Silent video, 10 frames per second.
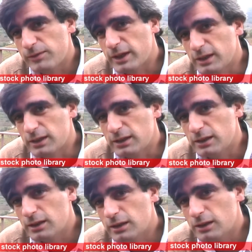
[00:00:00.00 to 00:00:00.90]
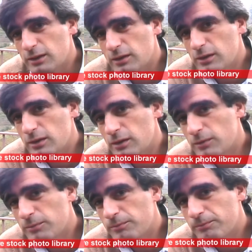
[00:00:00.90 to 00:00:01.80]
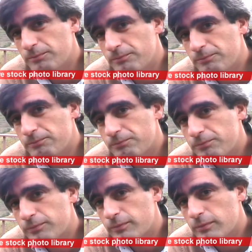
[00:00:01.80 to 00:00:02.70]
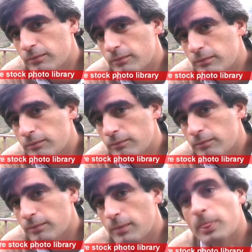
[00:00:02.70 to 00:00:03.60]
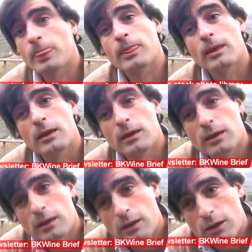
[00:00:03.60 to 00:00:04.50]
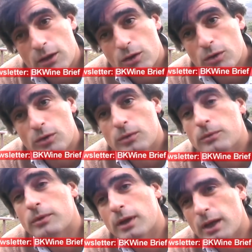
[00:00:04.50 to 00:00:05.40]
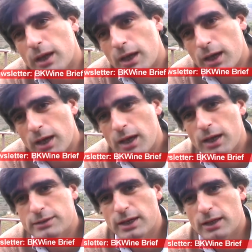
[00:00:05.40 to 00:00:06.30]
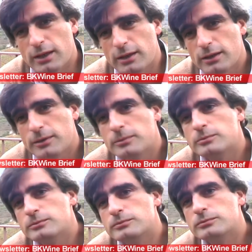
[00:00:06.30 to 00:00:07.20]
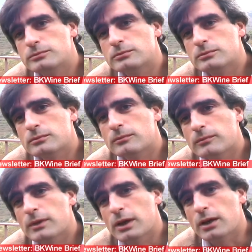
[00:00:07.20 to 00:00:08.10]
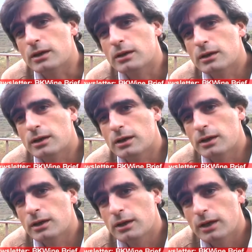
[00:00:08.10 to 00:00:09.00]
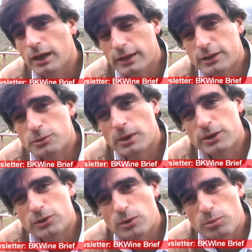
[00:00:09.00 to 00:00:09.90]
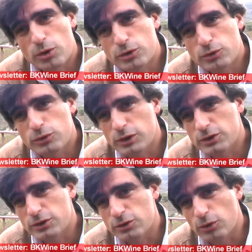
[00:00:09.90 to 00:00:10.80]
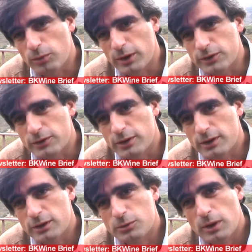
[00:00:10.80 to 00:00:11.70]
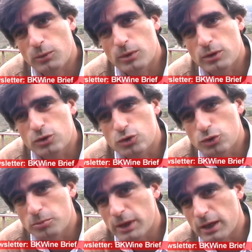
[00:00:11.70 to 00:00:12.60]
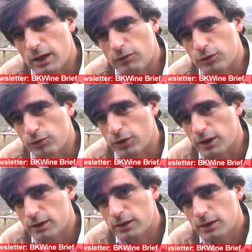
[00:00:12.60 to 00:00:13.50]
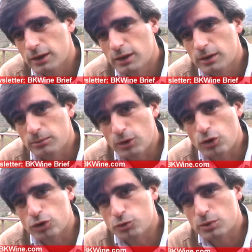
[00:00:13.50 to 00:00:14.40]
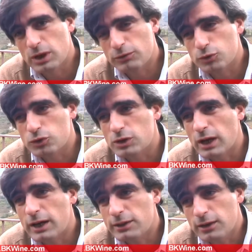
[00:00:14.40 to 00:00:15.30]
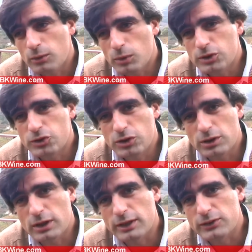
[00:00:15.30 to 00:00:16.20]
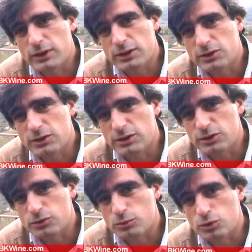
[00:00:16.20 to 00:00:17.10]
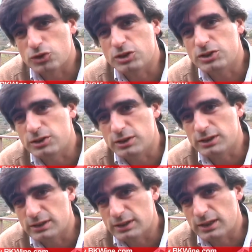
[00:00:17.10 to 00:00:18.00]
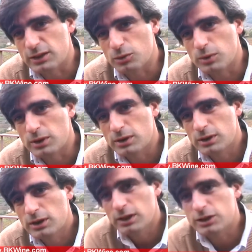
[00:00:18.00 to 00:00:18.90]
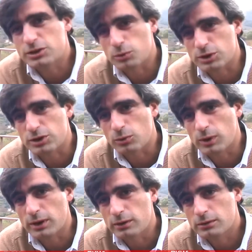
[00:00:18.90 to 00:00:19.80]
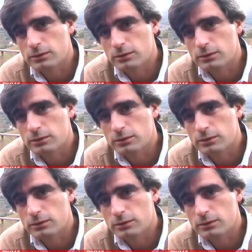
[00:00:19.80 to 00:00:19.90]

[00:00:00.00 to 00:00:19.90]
And on the other hand, we just tasted a 1991 here, which originally you said it probably was a bomb when it was made. And that's why it's so important to taste these old wines. And that's why we should make an effort for that. Because we have to see. I think we still can taste this rusticity in the 91. It's a rustic wine.